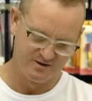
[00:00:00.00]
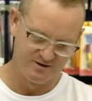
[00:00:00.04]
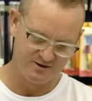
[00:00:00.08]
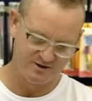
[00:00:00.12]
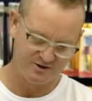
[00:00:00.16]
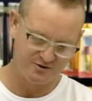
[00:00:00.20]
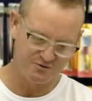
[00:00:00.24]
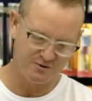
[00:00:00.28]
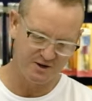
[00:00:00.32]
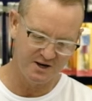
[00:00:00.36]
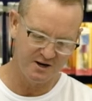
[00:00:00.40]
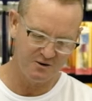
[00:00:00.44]

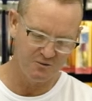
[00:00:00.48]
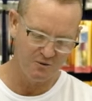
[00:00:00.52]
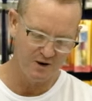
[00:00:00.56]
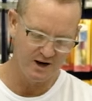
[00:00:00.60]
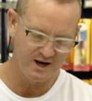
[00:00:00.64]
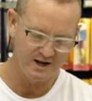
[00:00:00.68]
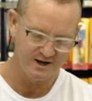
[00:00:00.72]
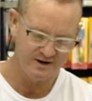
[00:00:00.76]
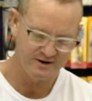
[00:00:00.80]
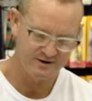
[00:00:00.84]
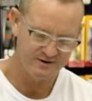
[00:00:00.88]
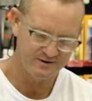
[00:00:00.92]
The
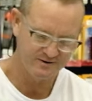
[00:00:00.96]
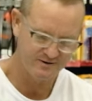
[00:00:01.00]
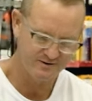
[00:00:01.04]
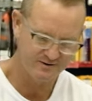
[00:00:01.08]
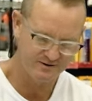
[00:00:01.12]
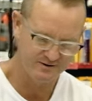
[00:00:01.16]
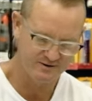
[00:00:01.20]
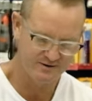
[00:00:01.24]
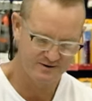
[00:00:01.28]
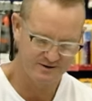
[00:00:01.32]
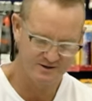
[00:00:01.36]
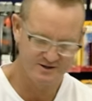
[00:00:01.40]
twenty-one
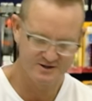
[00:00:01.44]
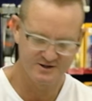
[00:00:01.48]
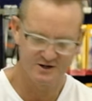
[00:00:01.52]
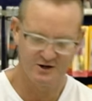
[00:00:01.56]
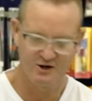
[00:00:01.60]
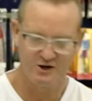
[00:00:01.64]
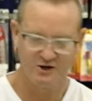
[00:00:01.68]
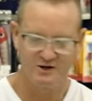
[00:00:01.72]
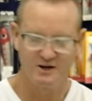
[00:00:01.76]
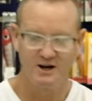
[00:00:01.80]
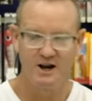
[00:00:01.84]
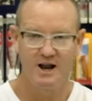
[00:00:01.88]
is a
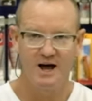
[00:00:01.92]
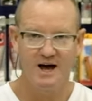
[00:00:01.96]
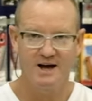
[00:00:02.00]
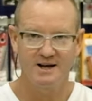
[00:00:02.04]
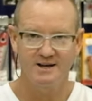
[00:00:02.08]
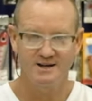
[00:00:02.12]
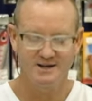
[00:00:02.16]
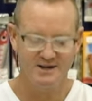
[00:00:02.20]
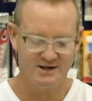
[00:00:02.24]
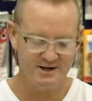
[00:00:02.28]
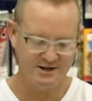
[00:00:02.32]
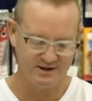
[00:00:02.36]
lot
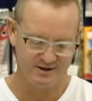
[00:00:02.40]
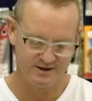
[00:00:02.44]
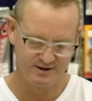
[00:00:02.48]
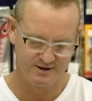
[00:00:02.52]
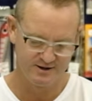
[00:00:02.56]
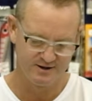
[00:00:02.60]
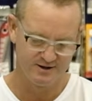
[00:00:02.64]
lighter,